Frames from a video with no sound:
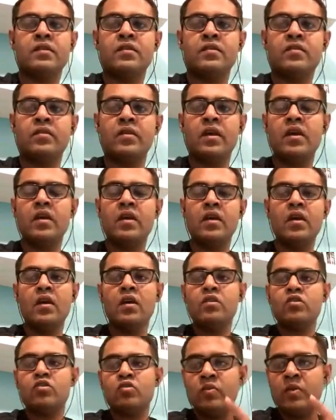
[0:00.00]
Okay.
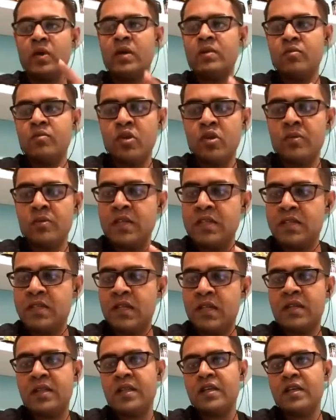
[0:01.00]
So one more
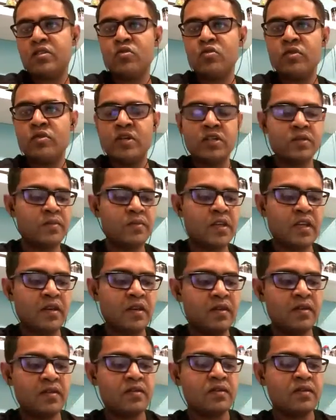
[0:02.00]
mistake that students make
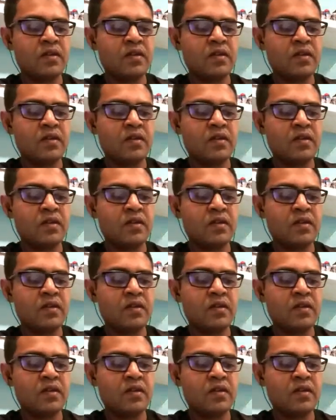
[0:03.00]
is